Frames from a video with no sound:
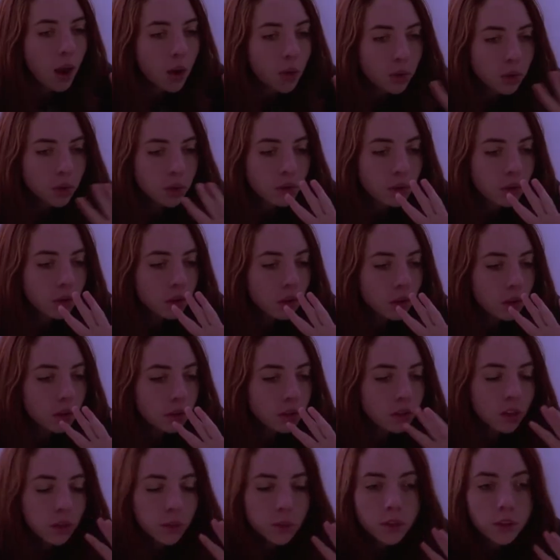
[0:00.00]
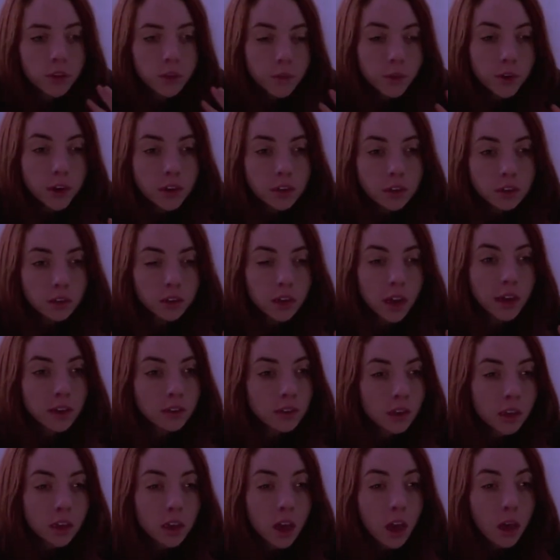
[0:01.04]
I will deal with your friends as
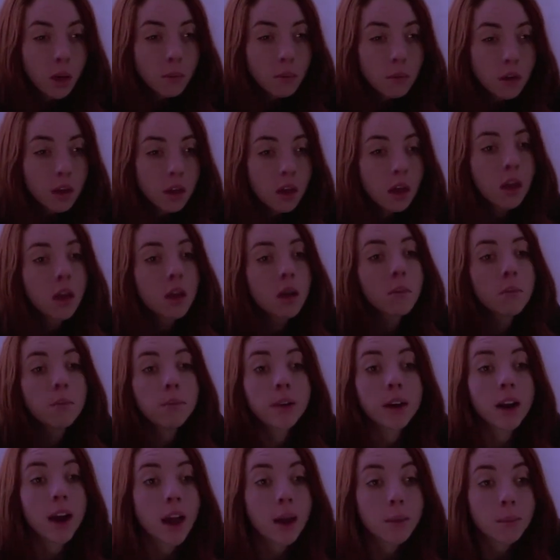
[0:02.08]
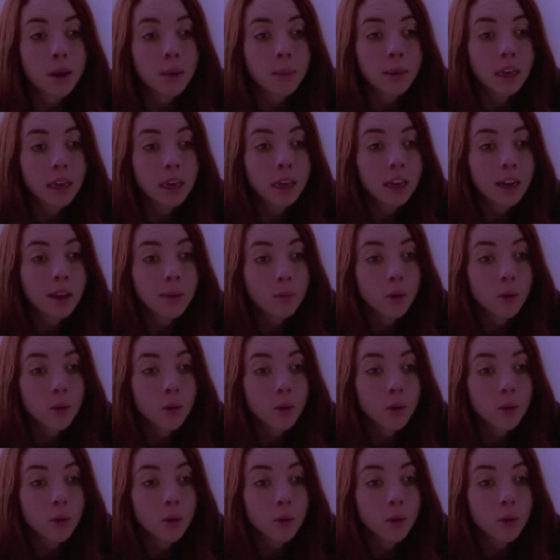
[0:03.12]
they come, but I'm not making any